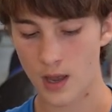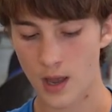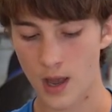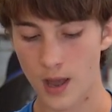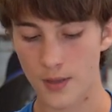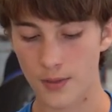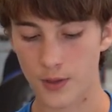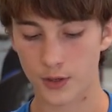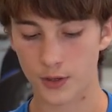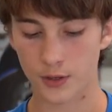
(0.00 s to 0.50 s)

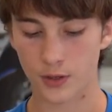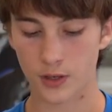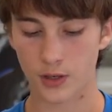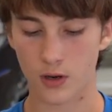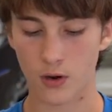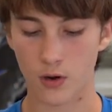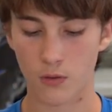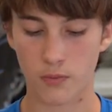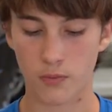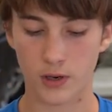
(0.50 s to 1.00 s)
and then you're going
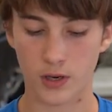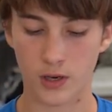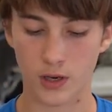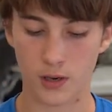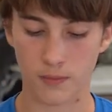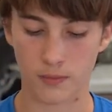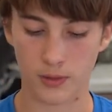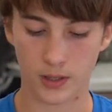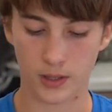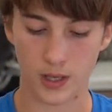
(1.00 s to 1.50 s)
to open it
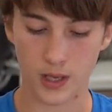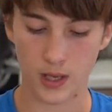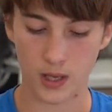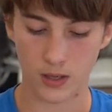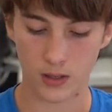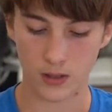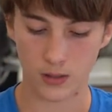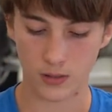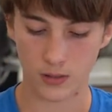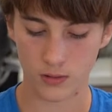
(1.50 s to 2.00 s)
up
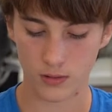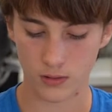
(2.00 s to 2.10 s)
again,